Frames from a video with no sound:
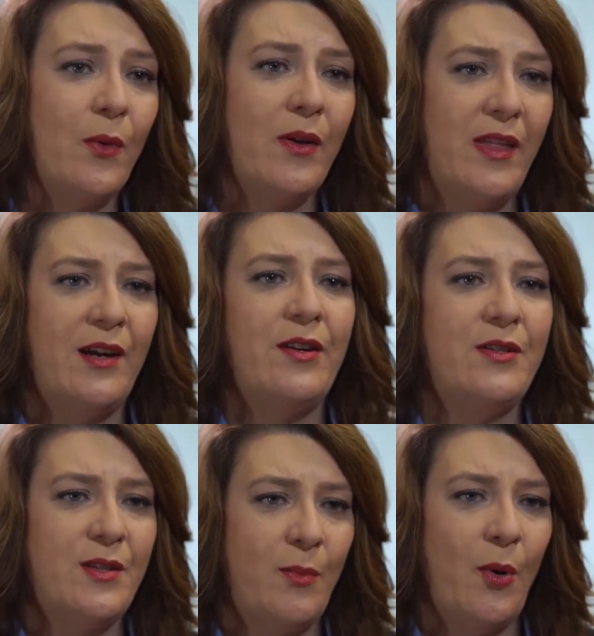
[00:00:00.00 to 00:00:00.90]
We're there
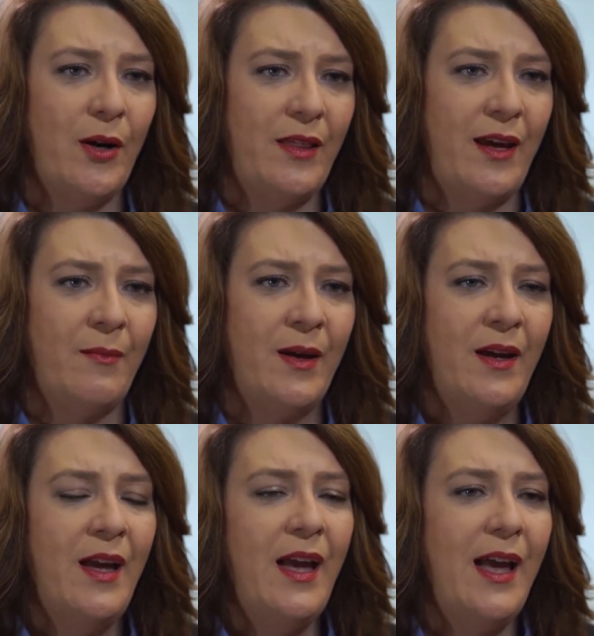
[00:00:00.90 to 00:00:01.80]
to support them
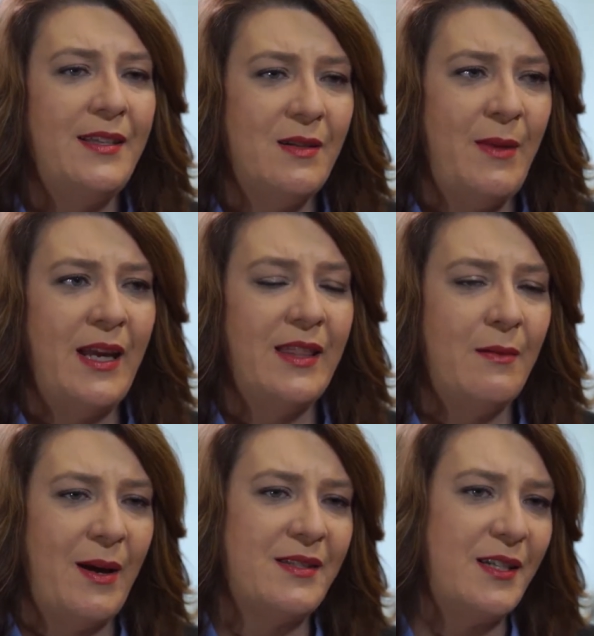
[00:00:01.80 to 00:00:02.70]
and to make it
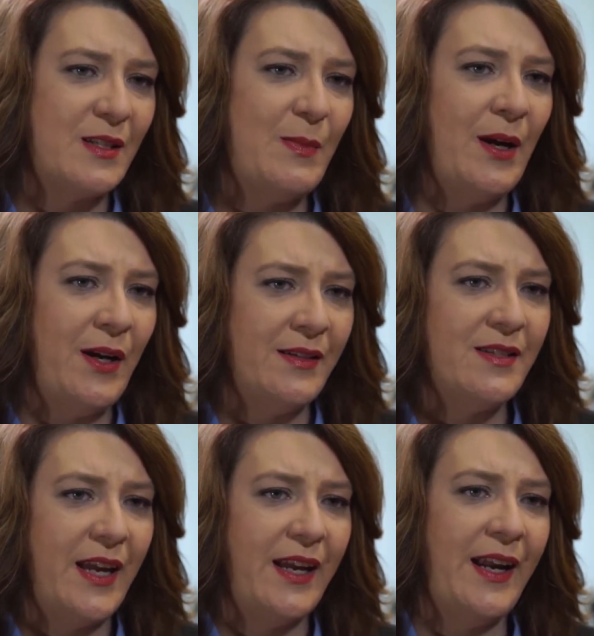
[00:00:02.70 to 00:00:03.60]
the best
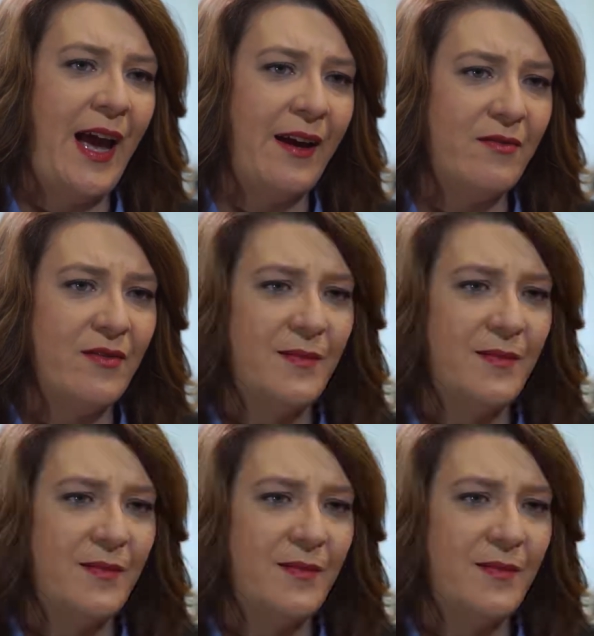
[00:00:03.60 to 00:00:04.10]
experience they can have.